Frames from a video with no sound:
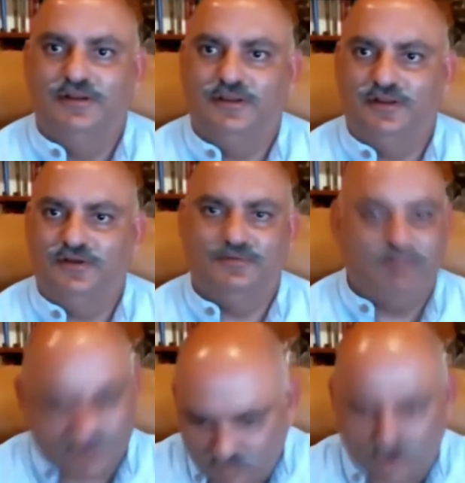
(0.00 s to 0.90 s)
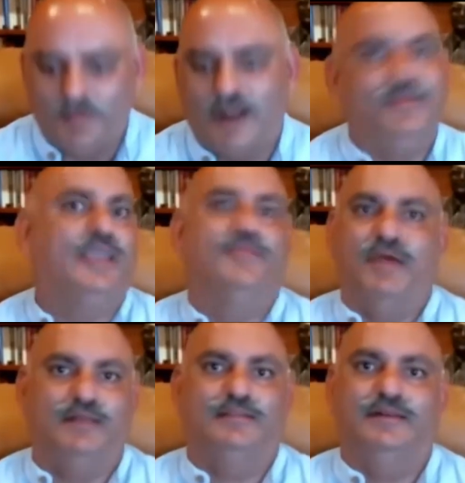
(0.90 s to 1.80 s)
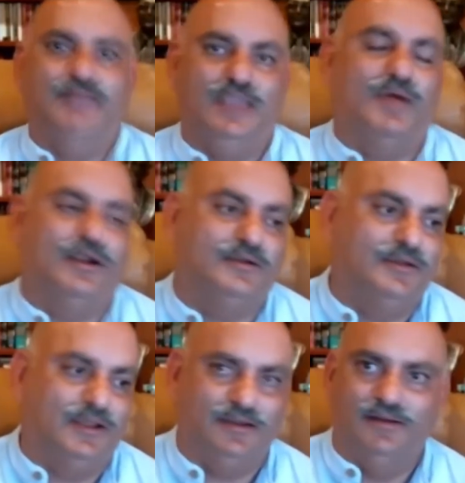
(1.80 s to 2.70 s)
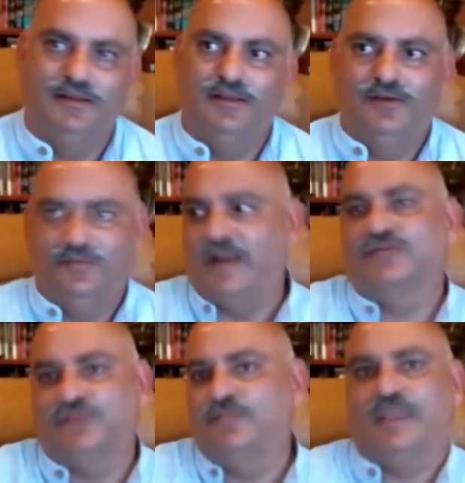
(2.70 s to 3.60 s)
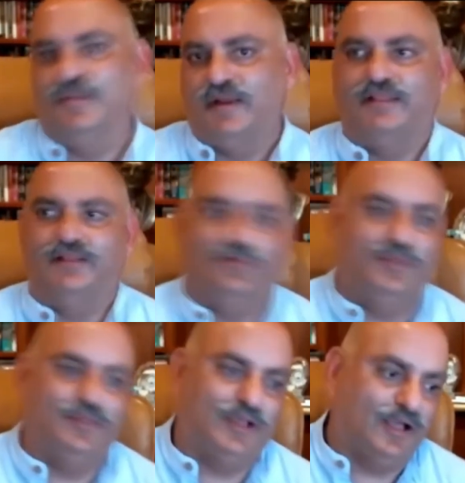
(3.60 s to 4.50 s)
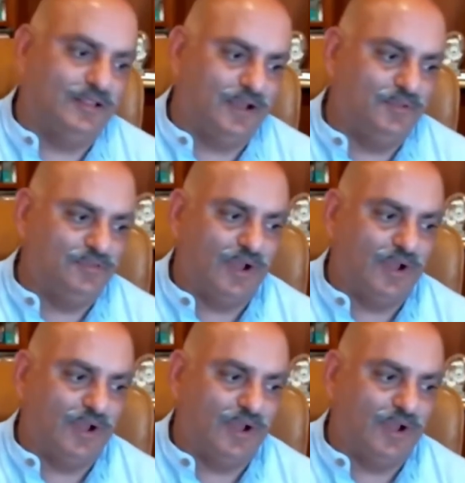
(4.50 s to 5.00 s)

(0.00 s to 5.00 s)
You know, like Walmart became better than Kmart, and Microsoft became better than so many other other companies.